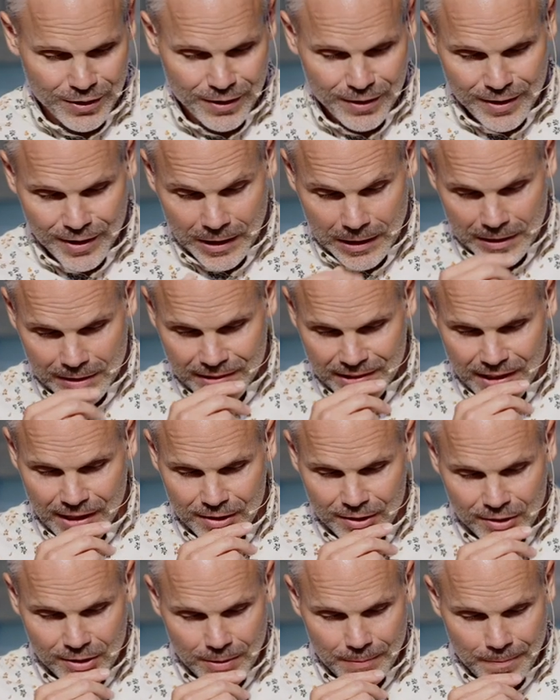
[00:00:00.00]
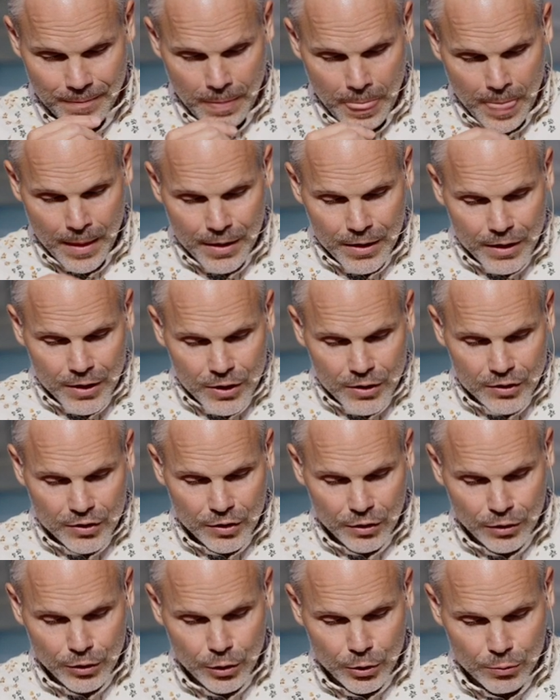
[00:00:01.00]
13. He says,
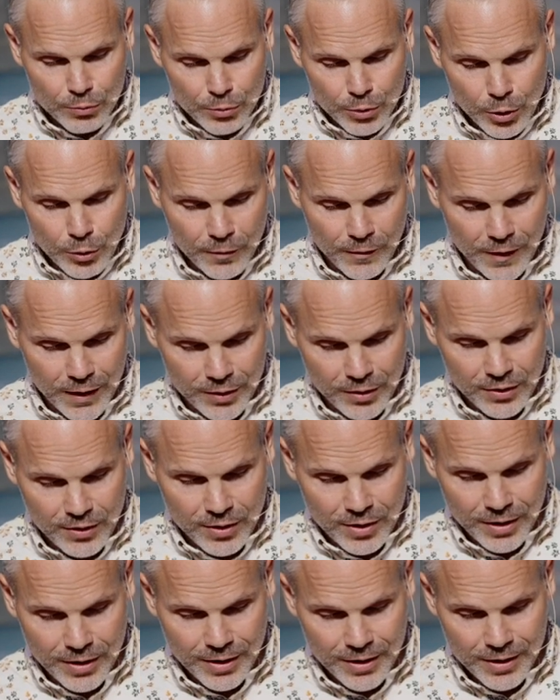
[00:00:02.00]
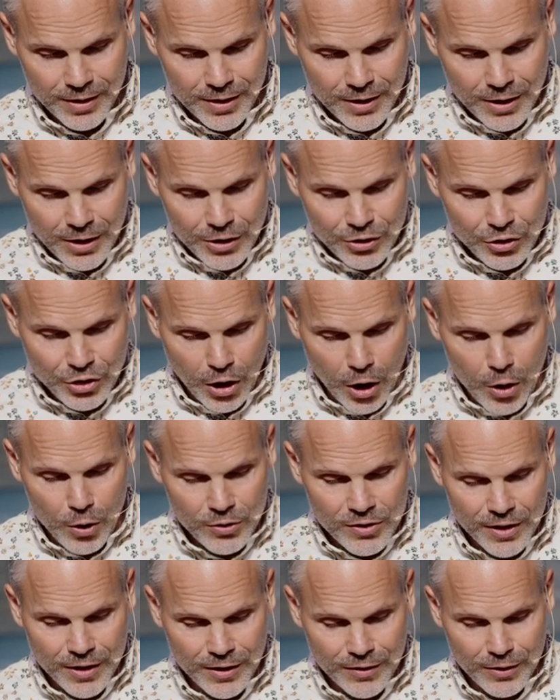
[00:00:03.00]
"Salute Rufus,
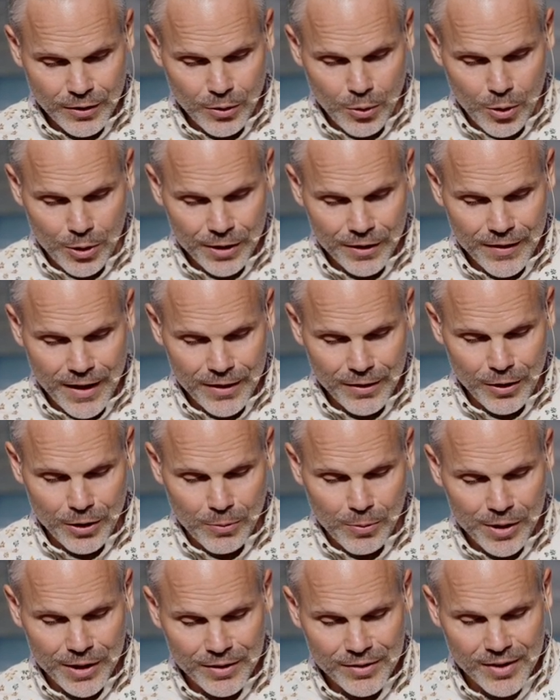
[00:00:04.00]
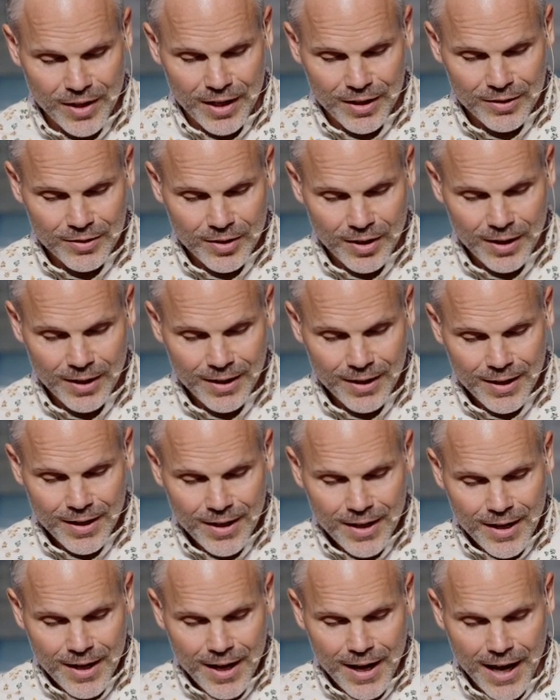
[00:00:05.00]
chosen in the Lord." And then look what he says,
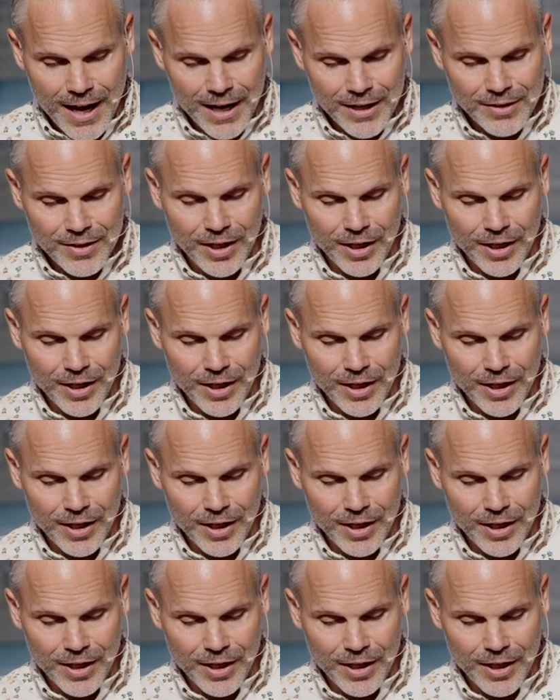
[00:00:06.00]
and